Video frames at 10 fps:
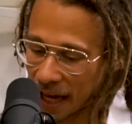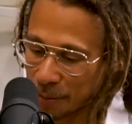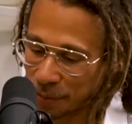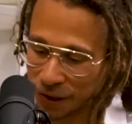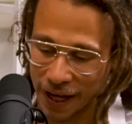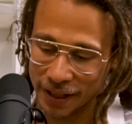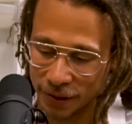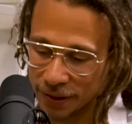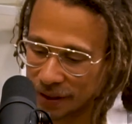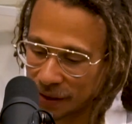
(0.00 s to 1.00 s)
plan to
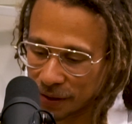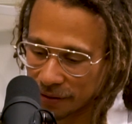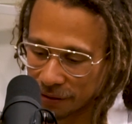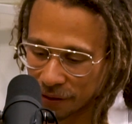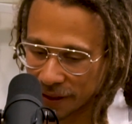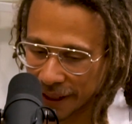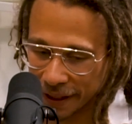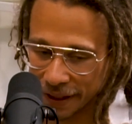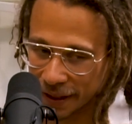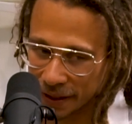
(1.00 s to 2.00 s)
only do it for
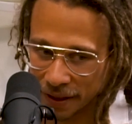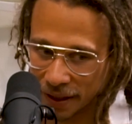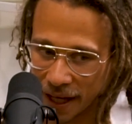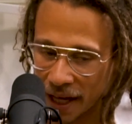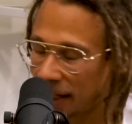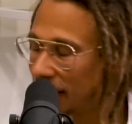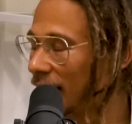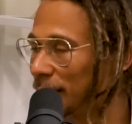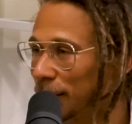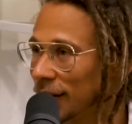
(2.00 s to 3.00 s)
like
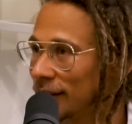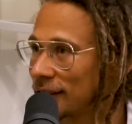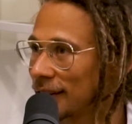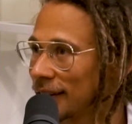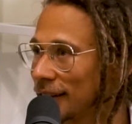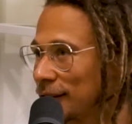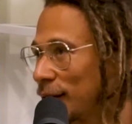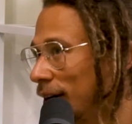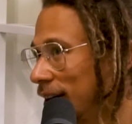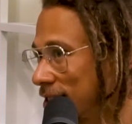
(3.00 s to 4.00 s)
8-9 months, as
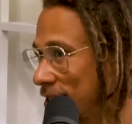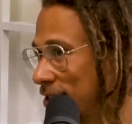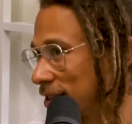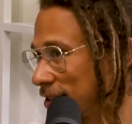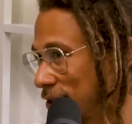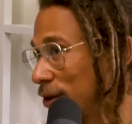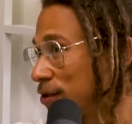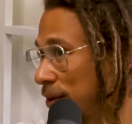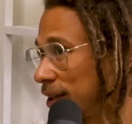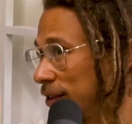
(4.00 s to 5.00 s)
long as the
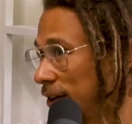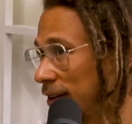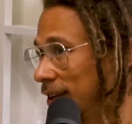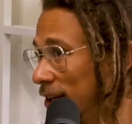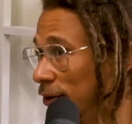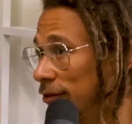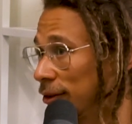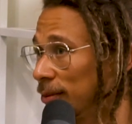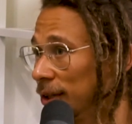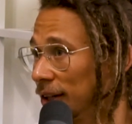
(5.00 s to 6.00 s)
surgery took to heal
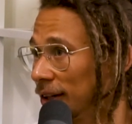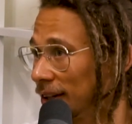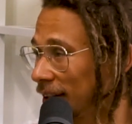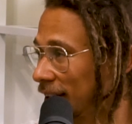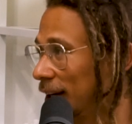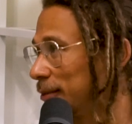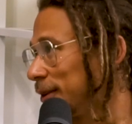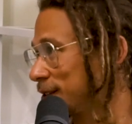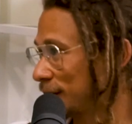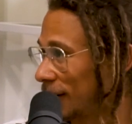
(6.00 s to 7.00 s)
from, you know, and then I'd
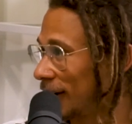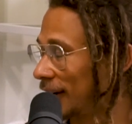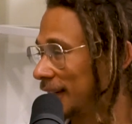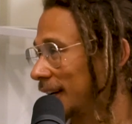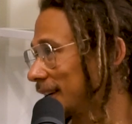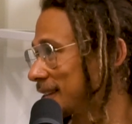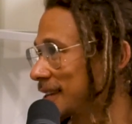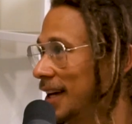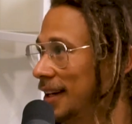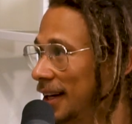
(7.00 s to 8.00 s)
be strong and I could
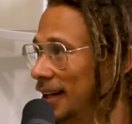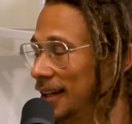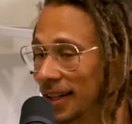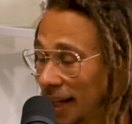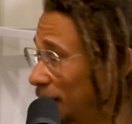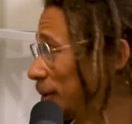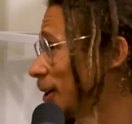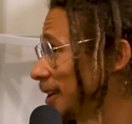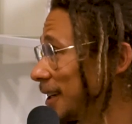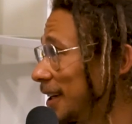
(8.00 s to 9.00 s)
skate again and then I could
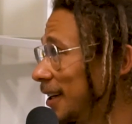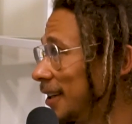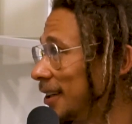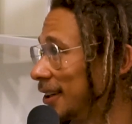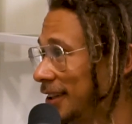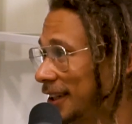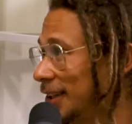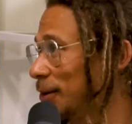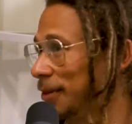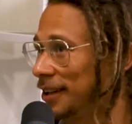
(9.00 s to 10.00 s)
party again, you know, like
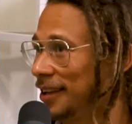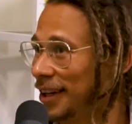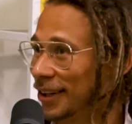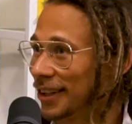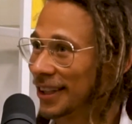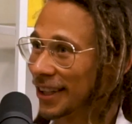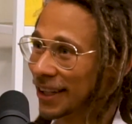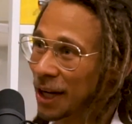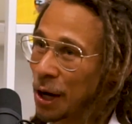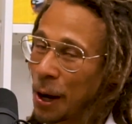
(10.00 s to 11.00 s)
no big deal, you know?